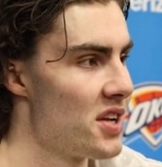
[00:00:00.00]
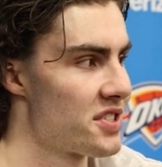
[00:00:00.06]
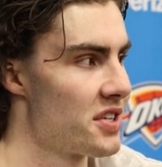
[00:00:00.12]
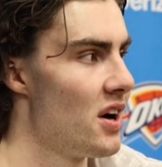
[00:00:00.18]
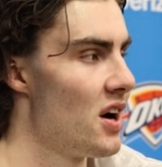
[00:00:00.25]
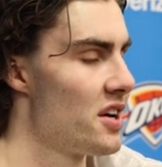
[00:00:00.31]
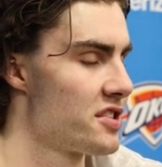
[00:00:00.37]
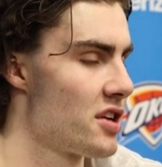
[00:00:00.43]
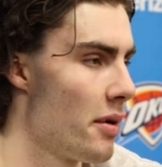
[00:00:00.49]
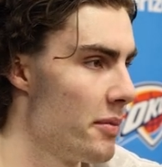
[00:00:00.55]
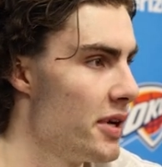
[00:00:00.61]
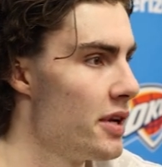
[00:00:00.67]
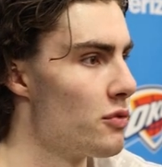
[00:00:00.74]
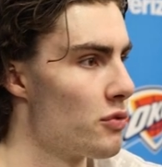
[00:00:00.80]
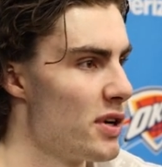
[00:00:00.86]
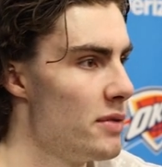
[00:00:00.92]
us guards
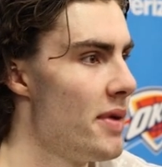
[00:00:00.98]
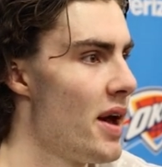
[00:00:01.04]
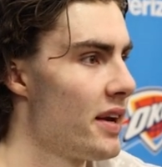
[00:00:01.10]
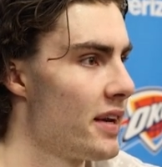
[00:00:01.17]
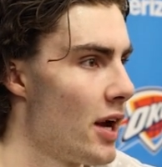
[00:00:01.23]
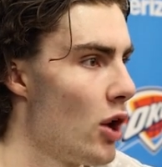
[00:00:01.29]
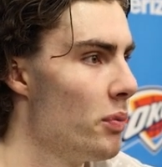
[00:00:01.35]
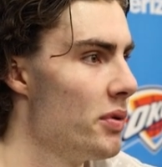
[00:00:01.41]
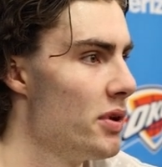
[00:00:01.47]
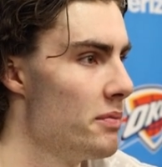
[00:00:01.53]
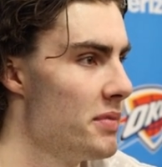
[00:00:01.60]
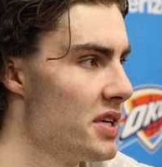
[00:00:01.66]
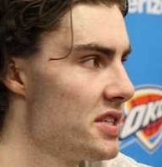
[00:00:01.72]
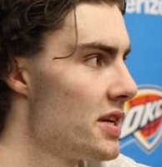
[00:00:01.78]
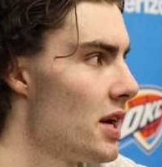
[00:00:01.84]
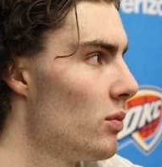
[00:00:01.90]
coming in and rebounding, helping the
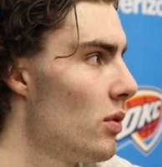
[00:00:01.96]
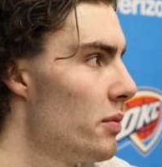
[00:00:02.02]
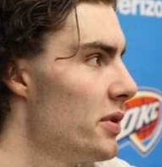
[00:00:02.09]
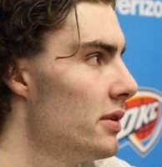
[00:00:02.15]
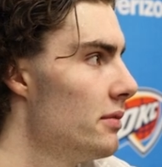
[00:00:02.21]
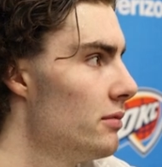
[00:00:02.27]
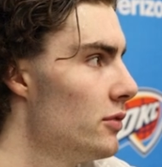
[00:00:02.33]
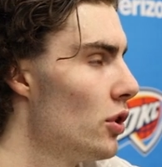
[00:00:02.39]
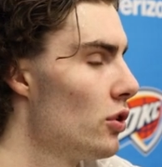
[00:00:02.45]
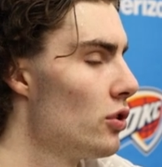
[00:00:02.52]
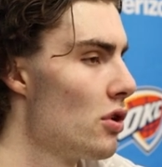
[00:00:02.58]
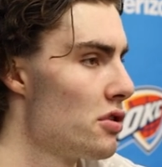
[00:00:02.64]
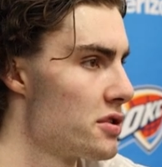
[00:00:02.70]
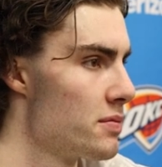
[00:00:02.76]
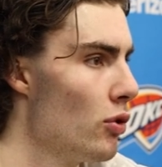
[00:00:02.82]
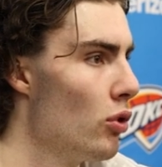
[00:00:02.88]
bigs out when we you know
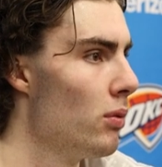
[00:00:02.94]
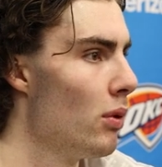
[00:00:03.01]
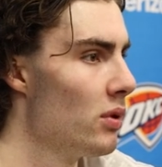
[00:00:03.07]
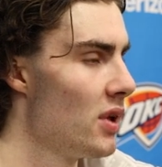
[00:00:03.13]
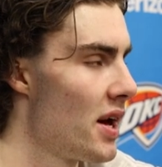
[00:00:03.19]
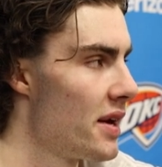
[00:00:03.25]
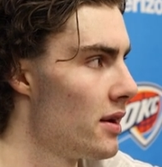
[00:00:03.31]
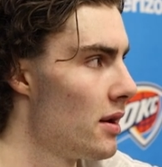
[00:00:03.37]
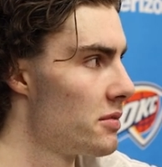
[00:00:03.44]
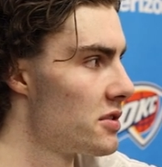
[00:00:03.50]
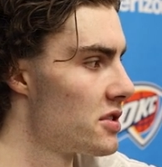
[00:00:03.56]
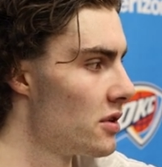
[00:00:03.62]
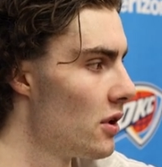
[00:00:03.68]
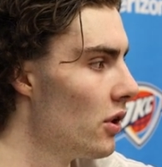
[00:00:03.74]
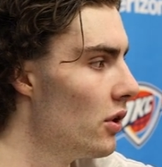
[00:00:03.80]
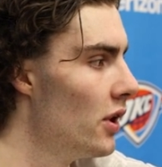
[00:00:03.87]
go small ball lineups.
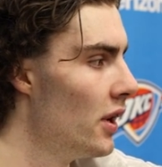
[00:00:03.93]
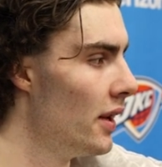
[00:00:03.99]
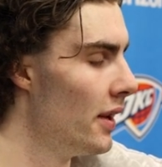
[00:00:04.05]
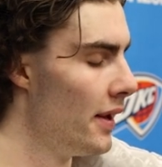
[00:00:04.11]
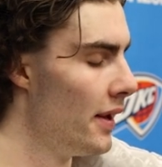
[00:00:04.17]
So.